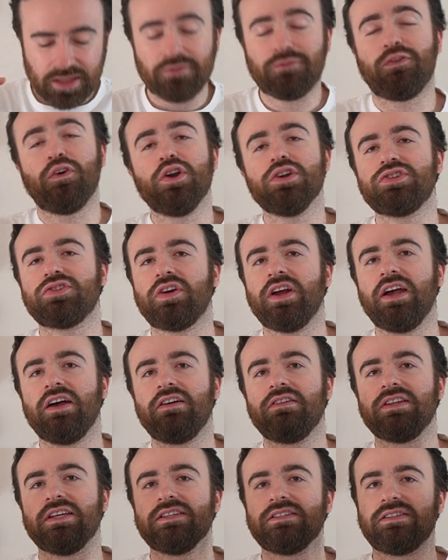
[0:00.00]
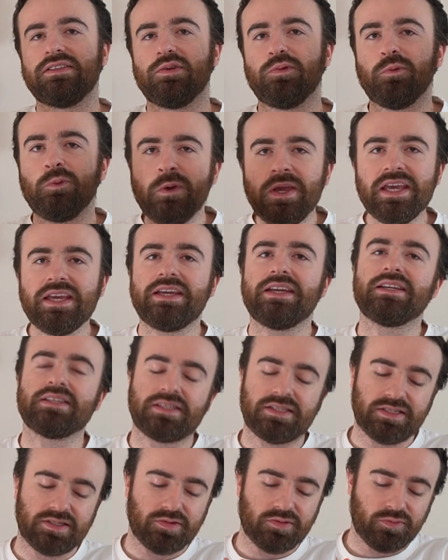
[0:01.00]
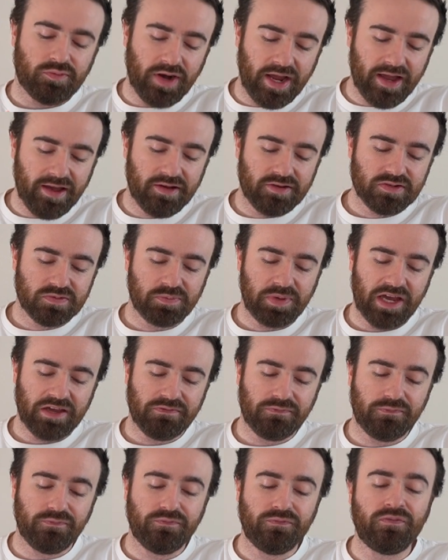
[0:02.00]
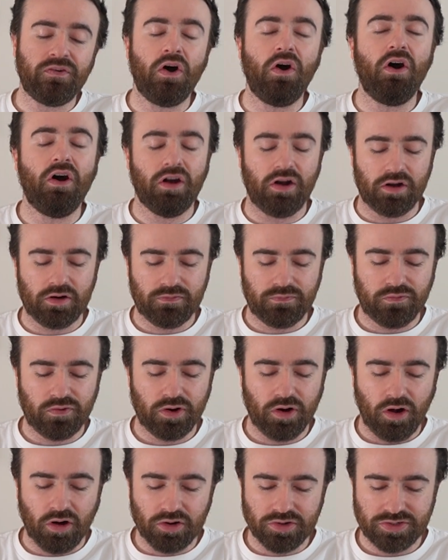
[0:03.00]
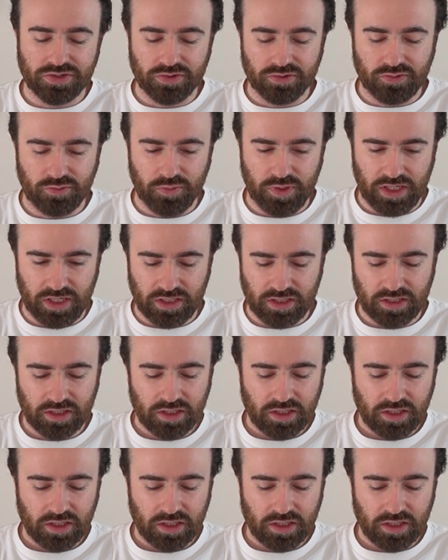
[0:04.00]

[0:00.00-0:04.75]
the first round is the weakest round by far for Archer Queen.